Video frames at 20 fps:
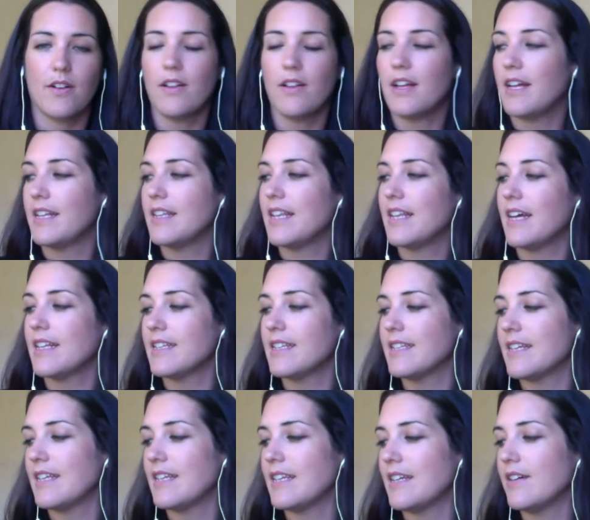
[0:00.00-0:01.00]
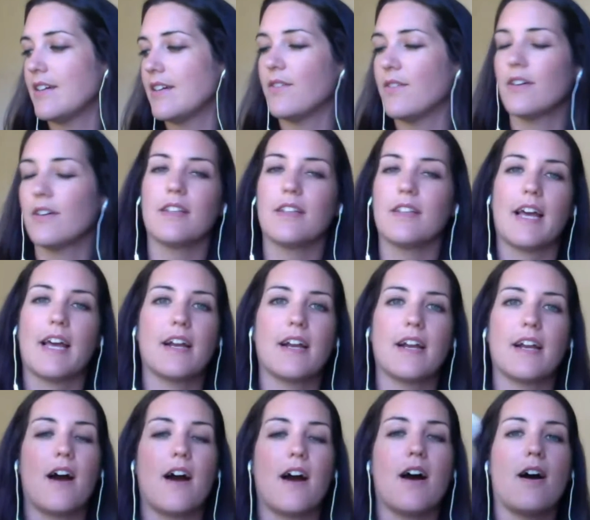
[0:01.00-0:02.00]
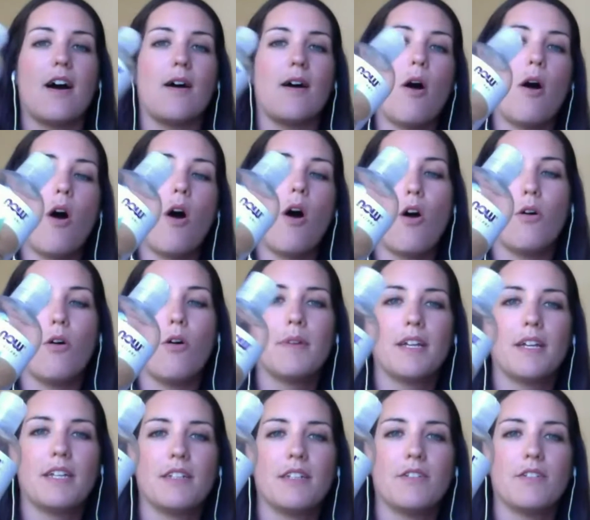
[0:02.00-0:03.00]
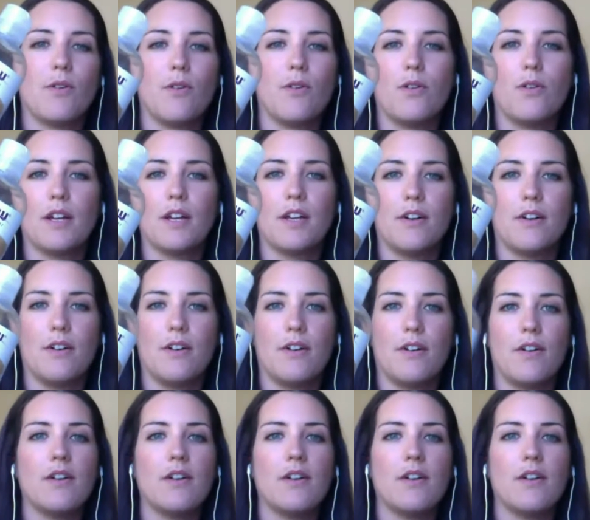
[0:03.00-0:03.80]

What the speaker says: and that's any oil like almond oil,